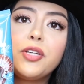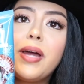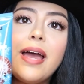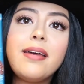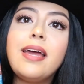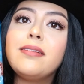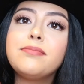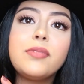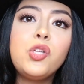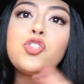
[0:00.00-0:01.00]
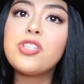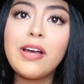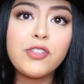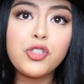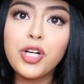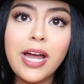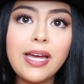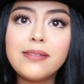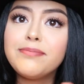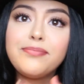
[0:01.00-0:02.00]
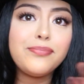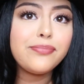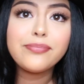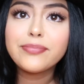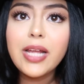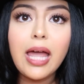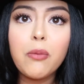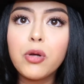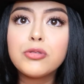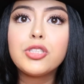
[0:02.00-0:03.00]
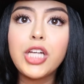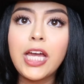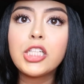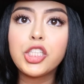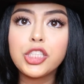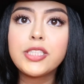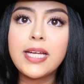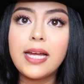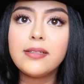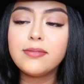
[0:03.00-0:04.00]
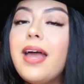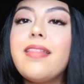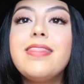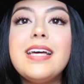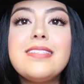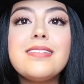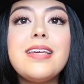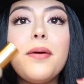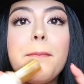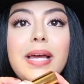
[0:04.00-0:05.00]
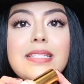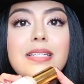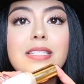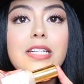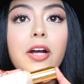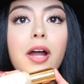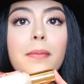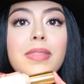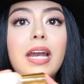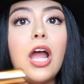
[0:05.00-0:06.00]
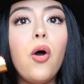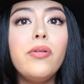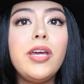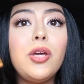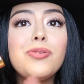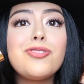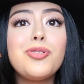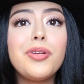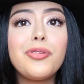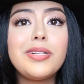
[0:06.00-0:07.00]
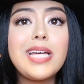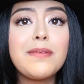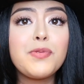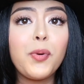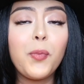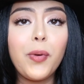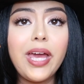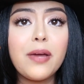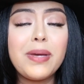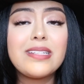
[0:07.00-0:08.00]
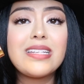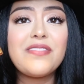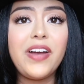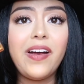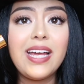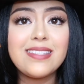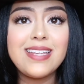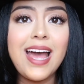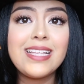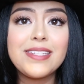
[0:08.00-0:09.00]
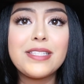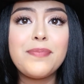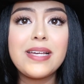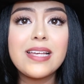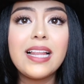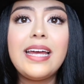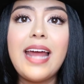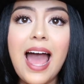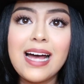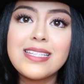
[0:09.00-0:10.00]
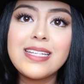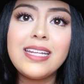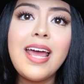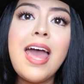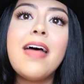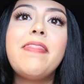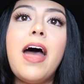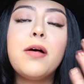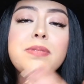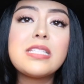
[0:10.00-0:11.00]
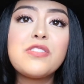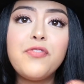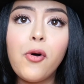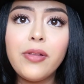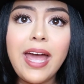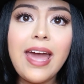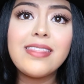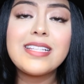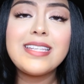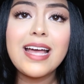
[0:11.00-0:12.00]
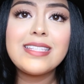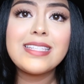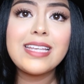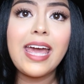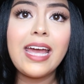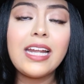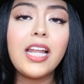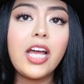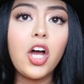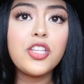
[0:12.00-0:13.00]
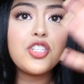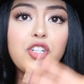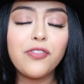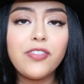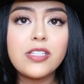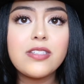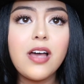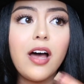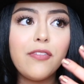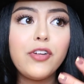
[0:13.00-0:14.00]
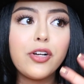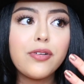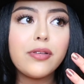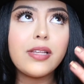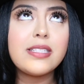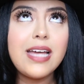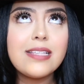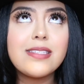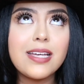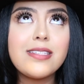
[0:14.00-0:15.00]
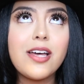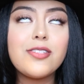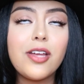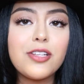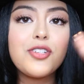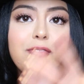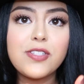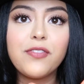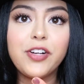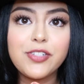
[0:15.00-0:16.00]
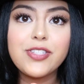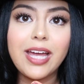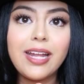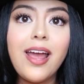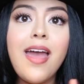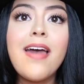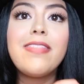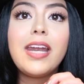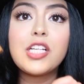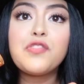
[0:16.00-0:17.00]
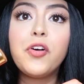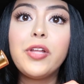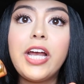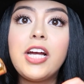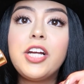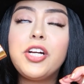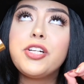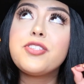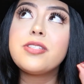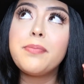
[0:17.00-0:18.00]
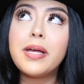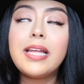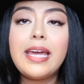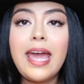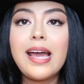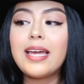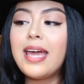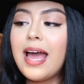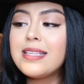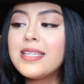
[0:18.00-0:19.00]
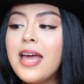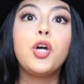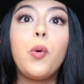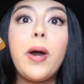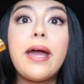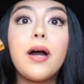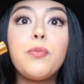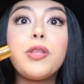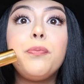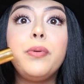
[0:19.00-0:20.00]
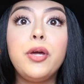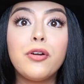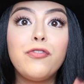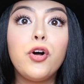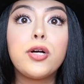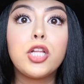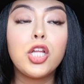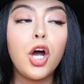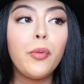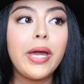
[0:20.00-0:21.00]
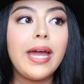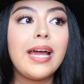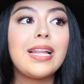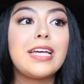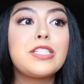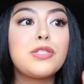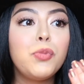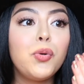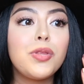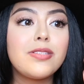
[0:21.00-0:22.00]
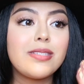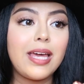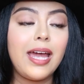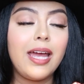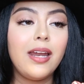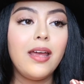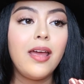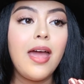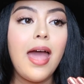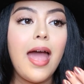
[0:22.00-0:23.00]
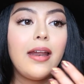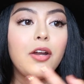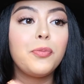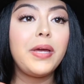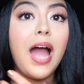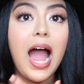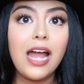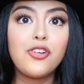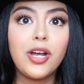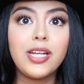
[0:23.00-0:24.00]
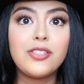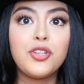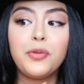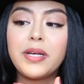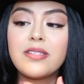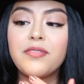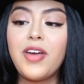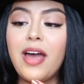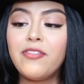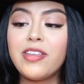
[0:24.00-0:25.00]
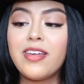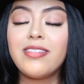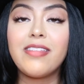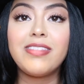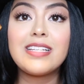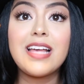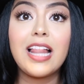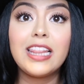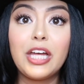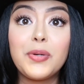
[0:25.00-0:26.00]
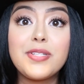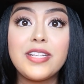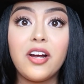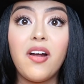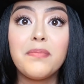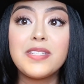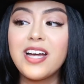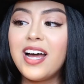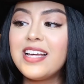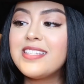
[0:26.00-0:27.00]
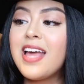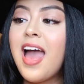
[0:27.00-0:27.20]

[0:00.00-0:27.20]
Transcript: you get, and you just have to try it. It will change your skin. This is an amazing serum that I only use 2 to 3 times per week because it's very intense. It's basically an acid that helps exfoliate the dead skin, like on the surface of the dead skin cells on the surface of your skin that exfoliators typically can't get. You'll wake up with beautiful, glowing, like smooth skin, and it'll be hydrated too because of everything that this little serum does.